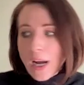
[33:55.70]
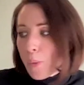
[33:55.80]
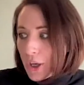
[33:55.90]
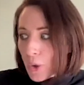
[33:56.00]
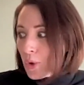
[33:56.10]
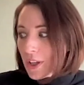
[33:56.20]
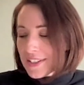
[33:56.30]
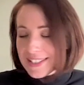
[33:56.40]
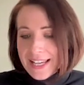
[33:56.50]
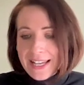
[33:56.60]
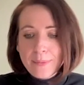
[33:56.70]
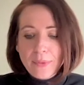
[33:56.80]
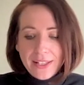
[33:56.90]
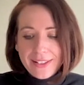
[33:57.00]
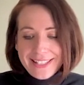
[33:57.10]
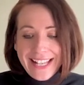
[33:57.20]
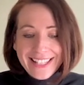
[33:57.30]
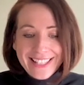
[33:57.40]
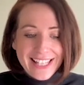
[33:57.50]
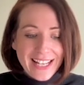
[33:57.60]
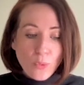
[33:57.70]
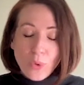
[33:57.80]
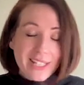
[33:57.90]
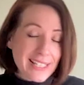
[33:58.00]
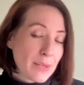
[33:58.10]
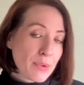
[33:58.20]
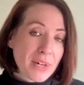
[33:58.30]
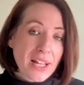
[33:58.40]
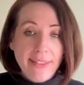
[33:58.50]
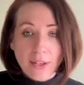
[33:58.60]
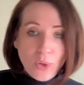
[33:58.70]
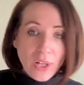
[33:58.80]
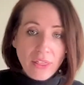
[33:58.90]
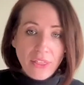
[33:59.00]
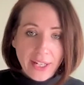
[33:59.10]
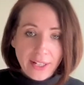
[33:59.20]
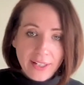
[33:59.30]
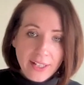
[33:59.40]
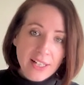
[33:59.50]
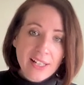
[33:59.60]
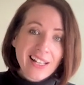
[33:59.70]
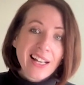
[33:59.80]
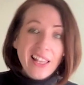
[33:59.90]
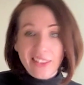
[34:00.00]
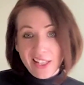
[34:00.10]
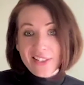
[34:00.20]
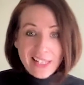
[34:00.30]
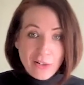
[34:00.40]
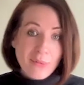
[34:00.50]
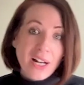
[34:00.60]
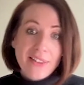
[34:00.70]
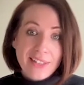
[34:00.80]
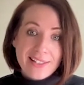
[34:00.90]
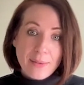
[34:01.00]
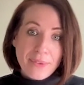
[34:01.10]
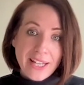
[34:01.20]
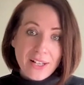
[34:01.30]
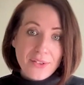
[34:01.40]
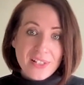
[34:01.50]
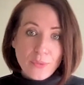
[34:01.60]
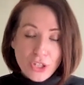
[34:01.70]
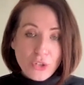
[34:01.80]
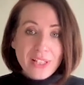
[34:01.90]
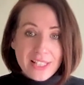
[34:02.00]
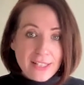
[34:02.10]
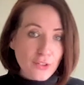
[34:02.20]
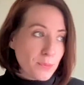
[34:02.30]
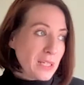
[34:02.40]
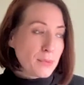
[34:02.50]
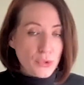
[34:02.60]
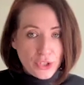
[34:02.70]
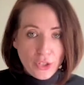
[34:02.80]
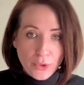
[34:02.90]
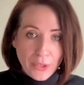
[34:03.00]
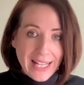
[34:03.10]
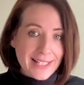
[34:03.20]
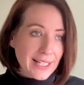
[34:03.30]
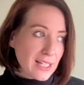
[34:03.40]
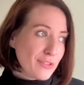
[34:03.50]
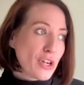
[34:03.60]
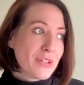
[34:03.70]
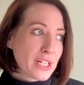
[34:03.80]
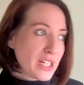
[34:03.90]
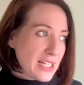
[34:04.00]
we all are the same in the sense that one day we might think one thing, and the other day we might think something else. And when you interview people, you don't know what you're getting. And if you're only going to